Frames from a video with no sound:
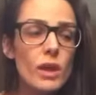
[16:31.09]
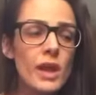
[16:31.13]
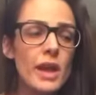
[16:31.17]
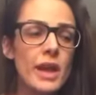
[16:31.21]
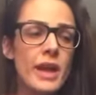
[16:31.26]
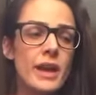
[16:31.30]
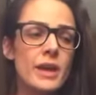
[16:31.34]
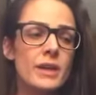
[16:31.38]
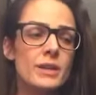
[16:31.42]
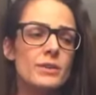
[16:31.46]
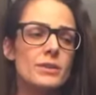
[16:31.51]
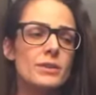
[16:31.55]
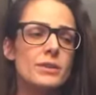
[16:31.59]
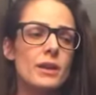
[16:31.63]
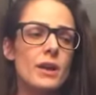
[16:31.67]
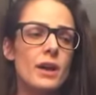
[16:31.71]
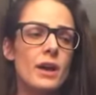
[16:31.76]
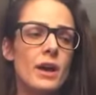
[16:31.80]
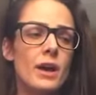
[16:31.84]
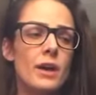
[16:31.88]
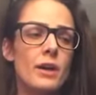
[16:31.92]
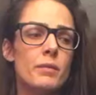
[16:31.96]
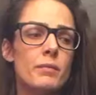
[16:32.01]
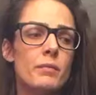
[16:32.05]
And
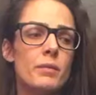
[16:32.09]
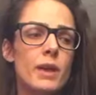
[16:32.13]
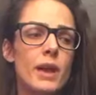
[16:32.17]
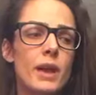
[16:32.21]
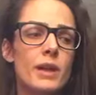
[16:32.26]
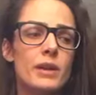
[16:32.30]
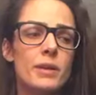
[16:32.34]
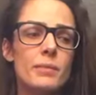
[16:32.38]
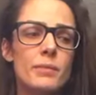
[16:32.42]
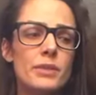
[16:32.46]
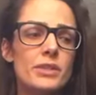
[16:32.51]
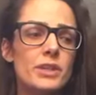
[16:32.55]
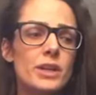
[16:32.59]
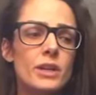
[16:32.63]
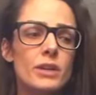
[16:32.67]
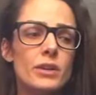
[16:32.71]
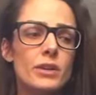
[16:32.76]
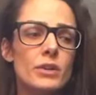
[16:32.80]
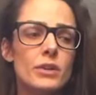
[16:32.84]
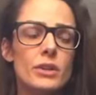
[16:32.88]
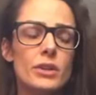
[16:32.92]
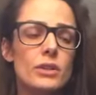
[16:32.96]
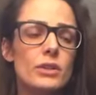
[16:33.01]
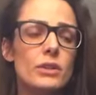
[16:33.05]
in
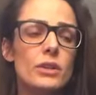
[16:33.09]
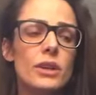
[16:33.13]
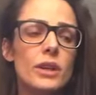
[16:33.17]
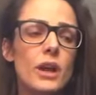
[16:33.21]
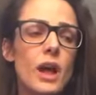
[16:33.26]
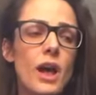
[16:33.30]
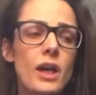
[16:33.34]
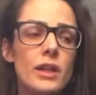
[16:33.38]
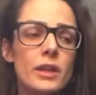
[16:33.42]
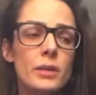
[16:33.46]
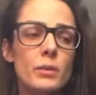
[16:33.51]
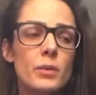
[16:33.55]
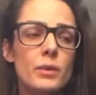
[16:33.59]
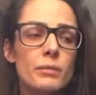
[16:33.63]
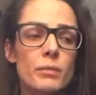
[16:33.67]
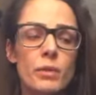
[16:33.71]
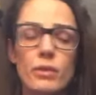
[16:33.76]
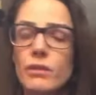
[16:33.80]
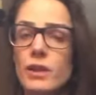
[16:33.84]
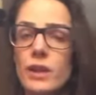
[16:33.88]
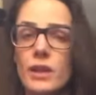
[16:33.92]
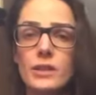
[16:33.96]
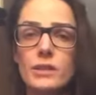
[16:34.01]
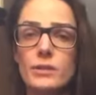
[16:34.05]
particular, you look at Hollywood
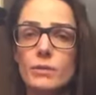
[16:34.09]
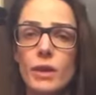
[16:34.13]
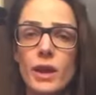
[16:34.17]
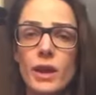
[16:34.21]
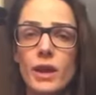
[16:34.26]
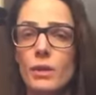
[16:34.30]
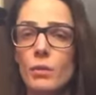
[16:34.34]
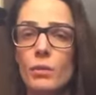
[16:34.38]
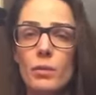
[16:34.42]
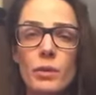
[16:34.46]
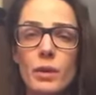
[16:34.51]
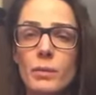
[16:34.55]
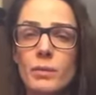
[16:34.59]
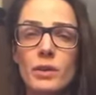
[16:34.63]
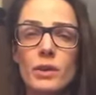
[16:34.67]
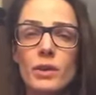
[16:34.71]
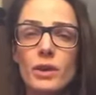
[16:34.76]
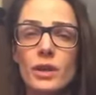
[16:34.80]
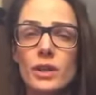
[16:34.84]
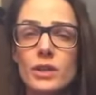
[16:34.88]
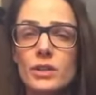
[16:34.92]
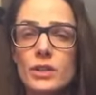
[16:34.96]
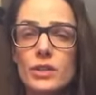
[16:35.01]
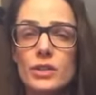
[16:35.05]
movies, right? Women
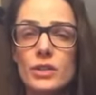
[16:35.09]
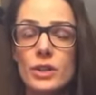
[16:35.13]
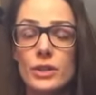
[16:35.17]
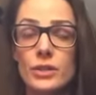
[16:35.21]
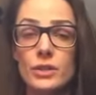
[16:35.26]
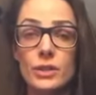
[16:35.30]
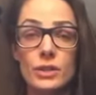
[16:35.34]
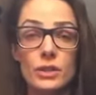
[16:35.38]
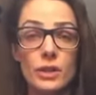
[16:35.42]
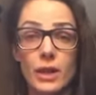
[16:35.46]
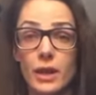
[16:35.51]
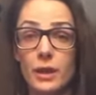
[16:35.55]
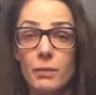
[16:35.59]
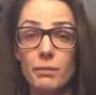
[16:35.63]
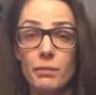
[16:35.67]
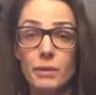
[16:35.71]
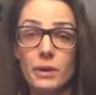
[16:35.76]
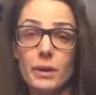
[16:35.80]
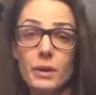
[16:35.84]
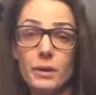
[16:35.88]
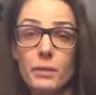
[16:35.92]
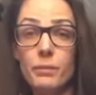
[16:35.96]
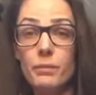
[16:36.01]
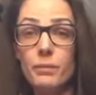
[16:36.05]
are conditioned to like
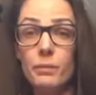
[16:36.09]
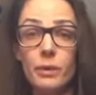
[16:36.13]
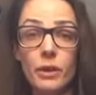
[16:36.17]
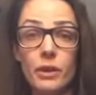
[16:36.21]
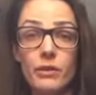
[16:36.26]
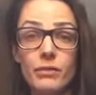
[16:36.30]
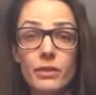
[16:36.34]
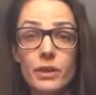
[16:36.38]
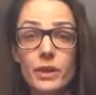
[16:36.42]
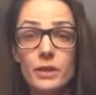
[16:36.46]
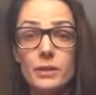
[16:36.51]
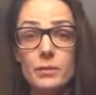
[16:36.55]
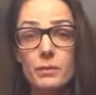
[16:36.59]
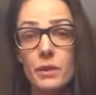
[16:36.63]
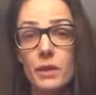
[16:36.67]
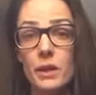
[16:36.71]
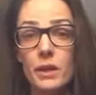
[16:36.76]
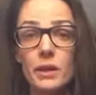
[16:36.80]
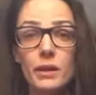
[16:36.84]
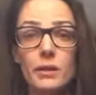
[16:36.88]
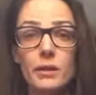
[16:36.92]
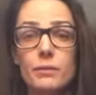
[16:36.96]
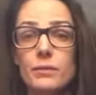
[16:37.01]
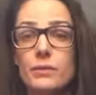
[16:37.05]
be perfect,
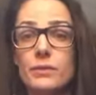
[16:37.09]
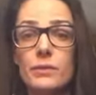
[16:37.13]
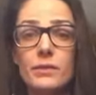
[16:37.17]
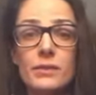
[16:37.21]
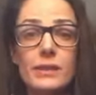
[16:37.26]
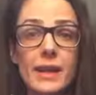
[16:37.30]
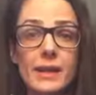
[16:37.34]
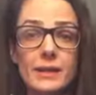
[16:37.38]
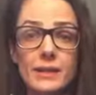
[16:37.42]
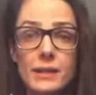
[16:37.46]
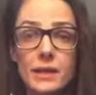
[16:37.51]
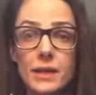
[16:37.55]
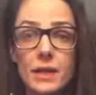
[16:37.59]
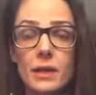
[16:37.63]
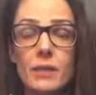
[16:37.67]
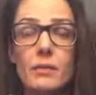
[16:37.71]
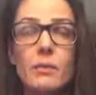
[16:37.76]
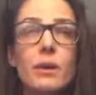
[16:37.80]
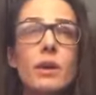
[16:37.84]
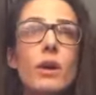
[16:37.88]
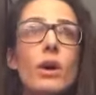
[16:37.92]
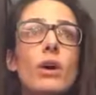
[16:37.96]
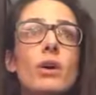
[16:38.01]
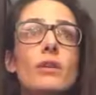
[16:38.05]
be sexy,
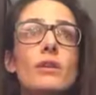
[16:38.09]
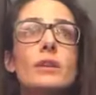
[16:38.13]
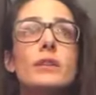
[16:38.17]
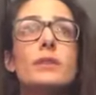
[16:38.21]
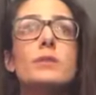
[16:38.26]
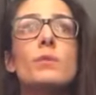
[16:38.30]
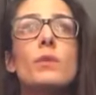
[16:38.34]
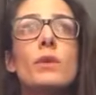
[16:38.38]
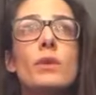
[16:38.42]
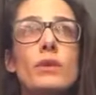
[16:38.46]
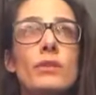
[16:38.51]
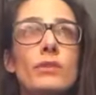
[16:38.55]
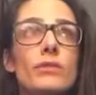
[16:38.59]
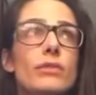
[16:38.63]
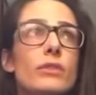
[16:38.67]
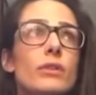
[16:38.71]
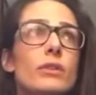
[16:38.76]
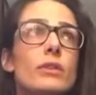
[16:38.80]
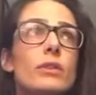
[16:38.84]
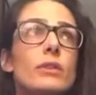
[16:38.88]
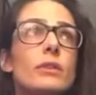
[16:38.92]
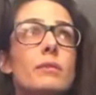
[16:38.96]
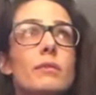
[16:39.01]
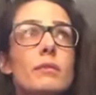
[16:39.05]
be all these
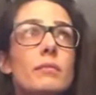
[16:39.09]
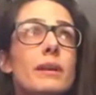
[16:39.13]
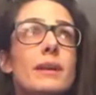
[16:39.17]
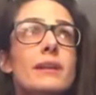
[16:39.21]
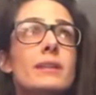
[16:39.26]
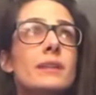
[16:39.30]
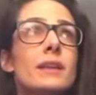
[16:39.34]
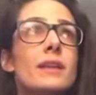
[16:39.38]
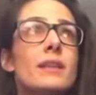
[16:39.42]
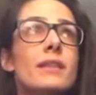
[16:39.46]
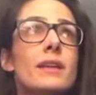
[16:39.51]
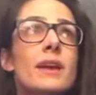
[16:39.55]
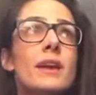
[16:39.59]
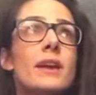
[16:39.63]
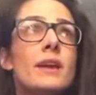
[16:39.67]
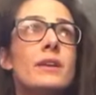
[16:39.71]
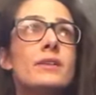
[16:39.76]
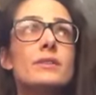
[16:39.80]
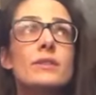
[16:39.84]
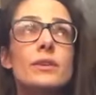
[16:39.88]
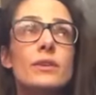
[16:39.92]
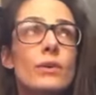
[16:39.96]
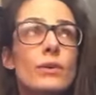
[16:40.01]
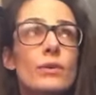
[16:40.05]
wonderful, amazing
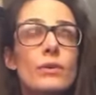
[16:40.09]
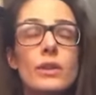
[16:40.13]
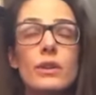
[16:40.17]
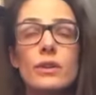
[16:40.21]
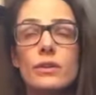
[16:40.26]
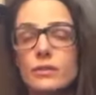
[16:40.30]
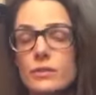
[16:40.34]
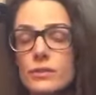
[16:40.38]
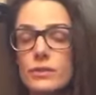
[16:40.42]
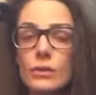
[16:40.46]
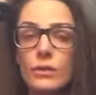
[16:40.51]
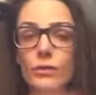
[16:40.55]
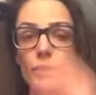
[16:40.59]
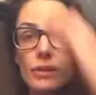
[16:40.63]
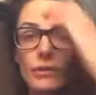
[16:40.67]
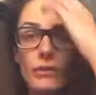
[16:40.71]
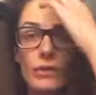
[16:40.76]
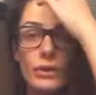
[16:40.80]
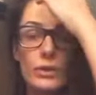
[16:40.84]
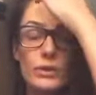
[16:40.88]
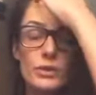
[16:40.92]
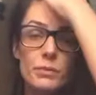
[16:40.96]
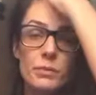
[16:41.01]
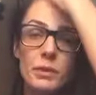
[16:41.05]
things, you know, that are so
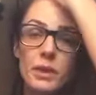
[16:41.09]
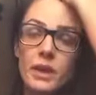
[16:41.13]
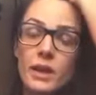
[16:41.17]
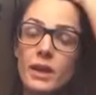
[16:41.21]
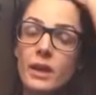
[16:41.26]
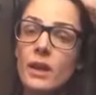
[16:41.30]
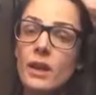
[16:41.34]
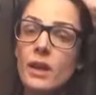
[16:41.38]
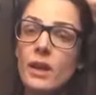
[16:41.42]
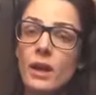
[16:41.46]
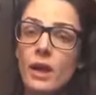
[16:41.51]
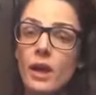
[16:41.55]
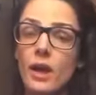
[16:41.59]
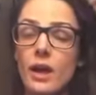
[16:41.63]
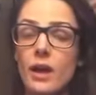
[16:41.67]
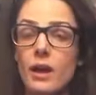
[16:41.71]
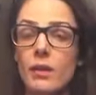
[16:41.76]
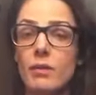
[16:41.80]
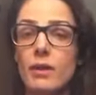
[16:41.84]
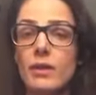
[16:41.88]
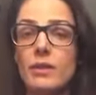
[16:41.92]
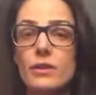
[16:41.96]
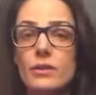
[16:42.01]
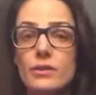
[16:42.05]
difficult to be.
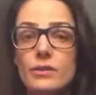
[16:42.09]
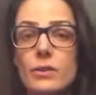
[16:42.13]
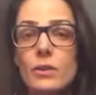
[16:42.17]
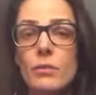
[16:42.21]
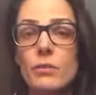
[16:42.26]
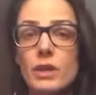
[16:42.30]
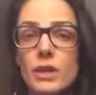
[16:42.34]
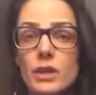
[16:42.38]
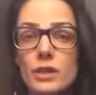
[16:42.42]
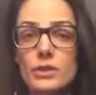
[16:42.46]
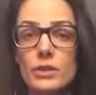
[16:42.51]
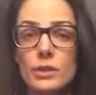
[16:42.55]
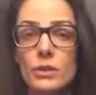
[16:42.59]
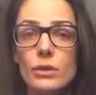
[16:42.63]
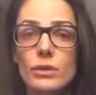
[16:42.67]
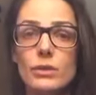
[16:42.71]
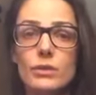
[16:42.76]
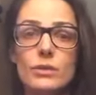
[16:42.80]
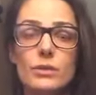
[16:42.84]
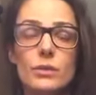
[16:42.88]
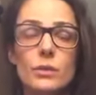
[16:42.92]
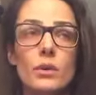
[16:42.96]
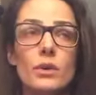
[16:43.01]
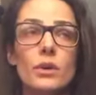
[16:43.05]
And there's so many
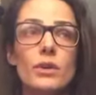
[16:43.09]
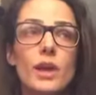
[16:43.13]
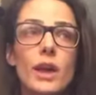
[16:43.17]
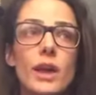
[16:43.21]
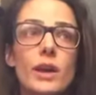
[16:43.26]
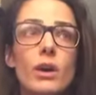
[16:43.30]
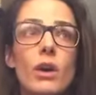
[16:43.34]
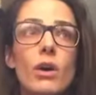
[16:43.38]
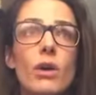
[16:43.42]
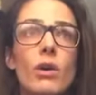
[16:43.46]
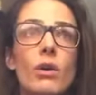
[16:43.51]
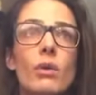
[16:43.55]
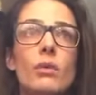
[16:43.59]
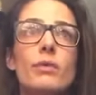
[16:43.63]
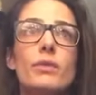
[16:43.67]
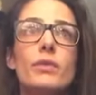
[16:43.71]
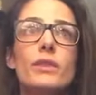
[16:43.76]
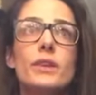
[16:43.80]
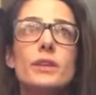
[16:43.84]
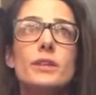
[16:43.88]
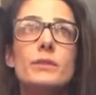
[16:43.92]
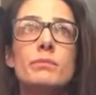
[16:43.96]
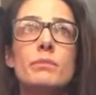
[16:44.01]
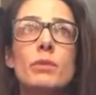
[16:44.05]
dudes who are like, oh,
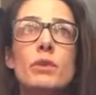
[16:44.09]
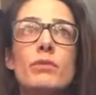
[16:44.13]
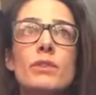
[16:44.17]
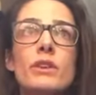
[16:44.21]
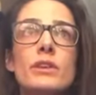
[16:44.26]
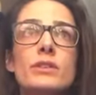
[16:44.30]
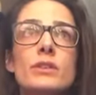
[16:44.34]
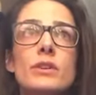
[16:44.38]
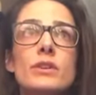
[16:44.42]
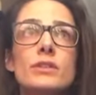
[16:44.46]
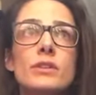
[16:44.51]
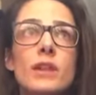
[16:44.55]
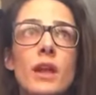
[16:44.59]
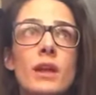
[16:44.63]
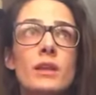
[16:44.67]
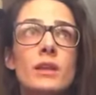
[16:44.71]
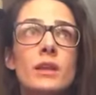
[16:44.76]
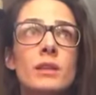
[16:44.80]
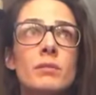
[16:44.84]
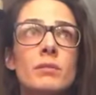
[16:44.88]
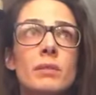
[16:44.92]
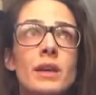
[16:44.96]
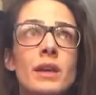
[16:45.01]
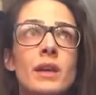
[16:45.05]
these movies are
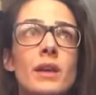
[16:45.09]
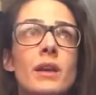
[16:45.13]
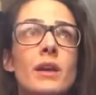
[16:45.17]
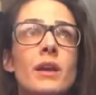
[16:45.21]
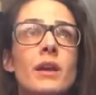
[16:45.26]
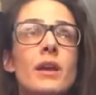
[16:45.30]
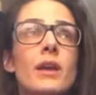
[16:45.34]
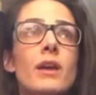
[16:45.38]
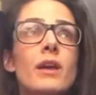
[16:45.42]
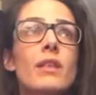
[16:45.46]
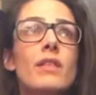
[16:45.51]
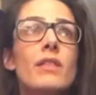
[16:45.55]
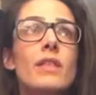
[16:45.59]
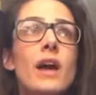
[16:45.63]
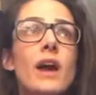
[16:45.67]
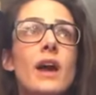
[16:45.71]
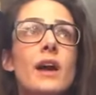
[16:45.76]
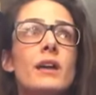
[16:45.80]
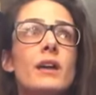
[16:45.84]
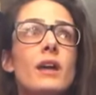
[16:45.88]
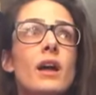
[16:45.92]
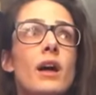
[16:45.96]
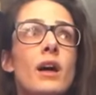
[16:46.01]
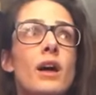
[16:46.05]
telling me
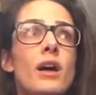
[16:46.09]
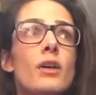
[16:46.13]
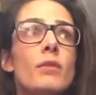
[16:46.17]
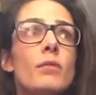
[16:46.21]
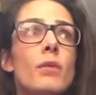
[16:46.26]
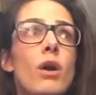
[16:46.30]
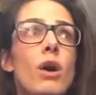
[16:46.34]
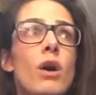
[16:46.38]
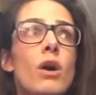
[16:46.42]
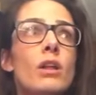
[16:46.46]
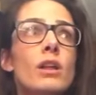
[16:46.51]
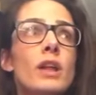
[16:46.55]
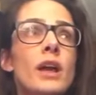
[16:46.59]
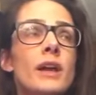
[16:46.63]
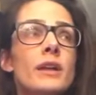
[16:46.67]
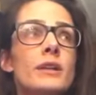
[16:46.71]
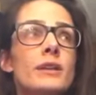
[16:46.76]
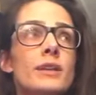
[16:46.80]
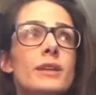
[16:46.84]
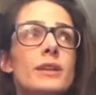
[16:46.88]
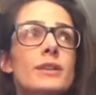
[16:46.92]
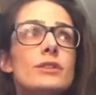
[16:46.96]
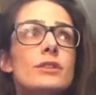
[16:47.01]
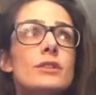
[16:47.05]
that all I
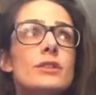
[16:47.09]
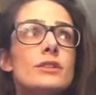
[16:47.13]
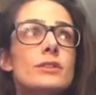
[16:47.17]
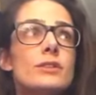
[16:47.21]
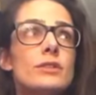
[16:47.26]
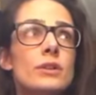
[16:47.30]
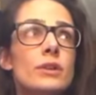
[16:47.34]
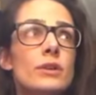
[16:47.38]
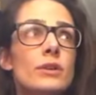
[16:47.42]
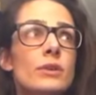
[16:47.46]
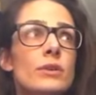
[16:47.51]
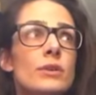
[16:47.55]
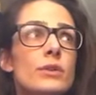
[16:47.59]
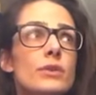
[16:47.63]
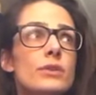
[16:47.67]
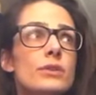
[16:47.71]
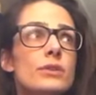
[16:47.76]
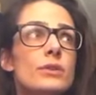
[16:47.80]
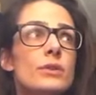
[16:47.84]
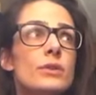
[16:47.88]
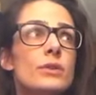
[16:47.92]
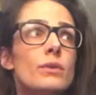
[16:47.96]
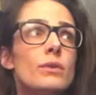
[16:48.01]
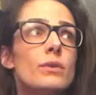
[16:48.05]
need to do
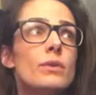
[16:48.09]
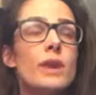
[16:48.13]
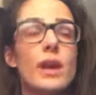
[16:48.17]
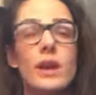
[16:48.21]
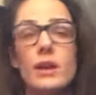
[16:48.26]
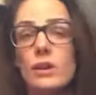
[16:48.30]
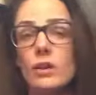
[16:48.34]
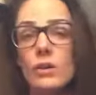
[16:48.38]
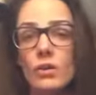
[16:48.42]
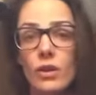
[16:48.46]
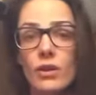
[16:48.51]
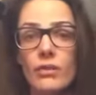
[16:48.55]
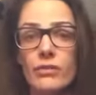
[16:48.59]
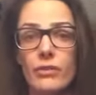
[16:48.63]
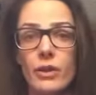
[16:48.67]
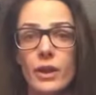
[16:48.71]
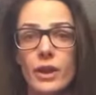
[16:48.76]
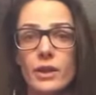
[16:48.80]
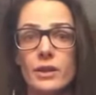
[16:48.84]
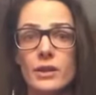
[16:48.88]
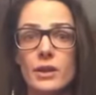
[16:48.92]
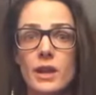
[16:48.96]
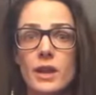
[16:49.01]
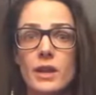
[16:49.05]
to get a
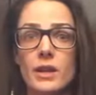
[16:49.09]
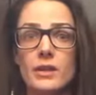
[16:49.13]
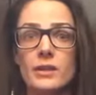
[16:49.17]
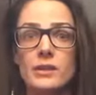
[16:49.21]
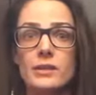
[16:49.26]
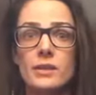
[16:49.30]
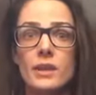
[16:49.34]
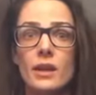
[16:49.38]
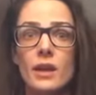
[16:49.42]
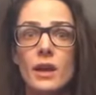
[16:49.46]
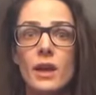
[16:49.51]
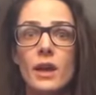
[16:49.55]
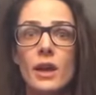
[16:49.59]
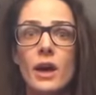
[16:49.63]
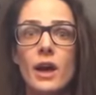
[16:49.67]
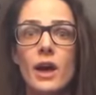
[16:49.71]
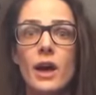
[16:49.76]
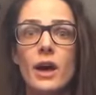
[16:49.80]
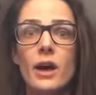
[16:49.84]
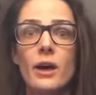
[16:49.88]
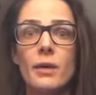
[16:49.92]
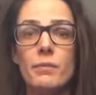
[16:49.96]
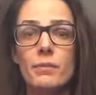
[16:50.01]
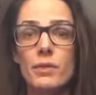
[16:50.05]
girlfriend is
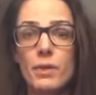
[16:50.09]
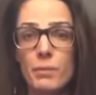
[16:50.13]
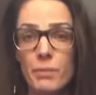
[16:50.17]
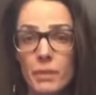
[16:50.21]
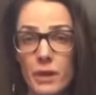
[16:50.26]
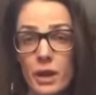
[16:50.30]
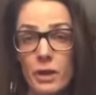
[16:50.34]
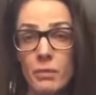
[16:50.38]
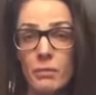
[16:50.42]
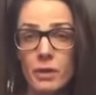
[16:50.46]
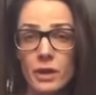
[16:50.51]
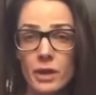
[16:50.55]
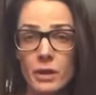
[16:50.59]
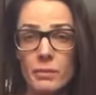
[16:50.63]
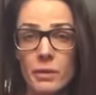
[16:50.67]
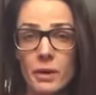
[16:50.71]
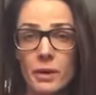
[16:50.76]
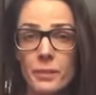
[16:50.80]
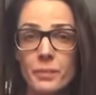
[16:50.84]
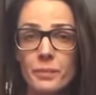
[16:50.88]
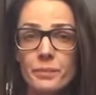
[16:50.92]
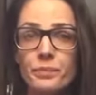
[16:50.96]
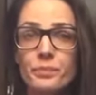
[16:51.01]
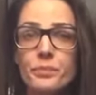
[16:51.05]
the bare
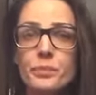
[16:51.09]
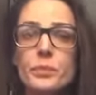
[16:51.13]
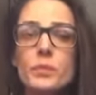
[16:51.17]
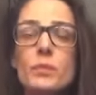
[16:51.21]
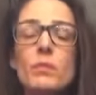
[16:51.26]
minimum.